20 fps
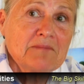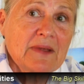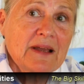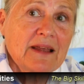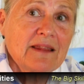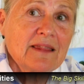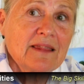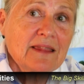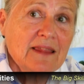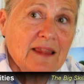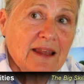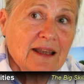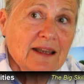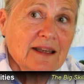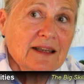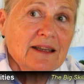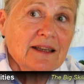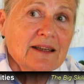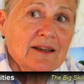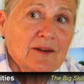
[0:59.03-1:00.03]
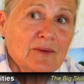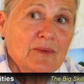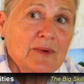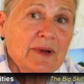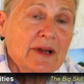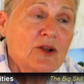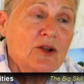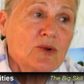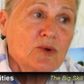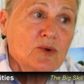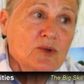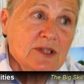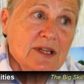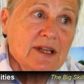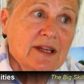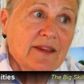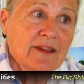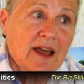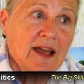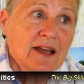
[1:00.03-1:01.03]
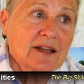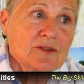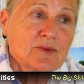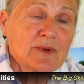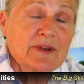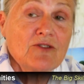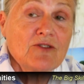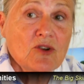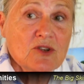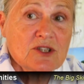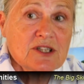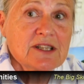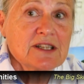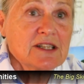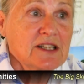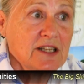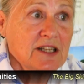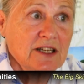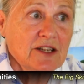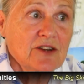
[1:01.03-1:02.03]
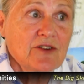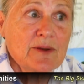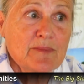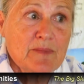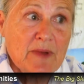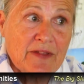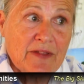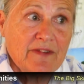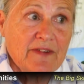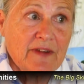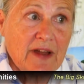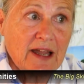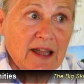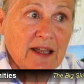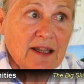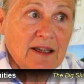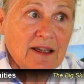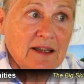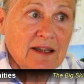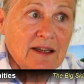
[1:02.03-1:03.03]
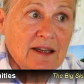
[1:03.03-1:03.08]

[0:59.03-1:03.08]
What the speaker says: I think we're losing that. We've lost it here in Mathai